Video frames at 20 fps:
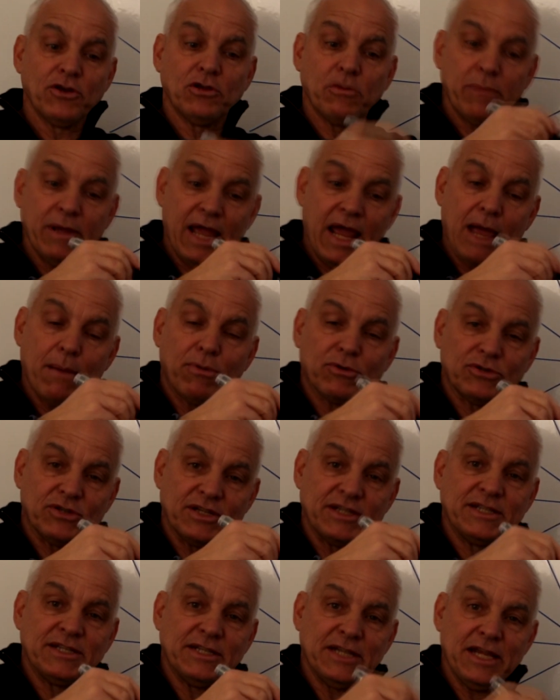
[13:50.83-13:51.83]
to be able to
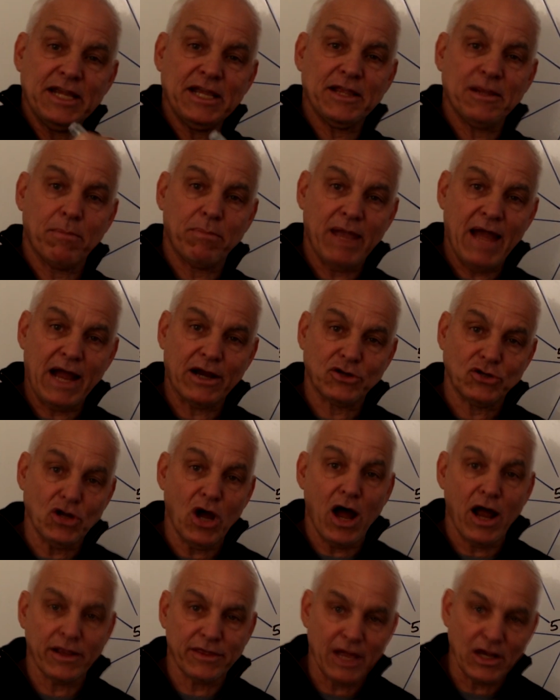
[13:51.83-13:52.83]
see the black
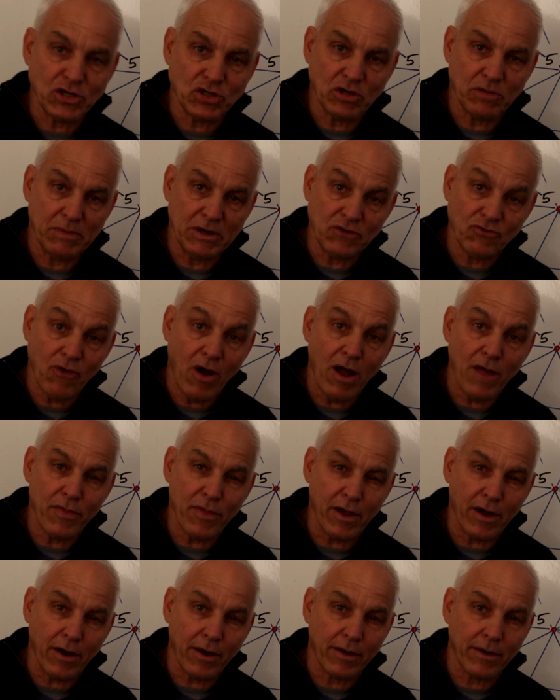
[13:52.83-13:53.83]
dot that should be drawn
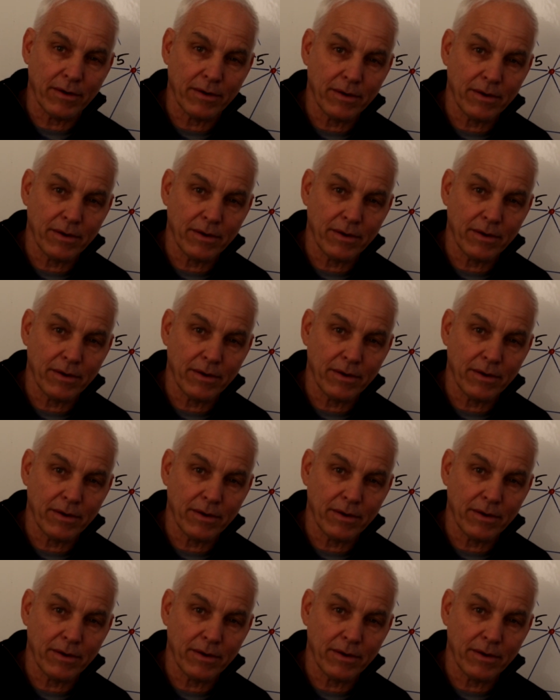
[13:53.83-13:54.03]
there.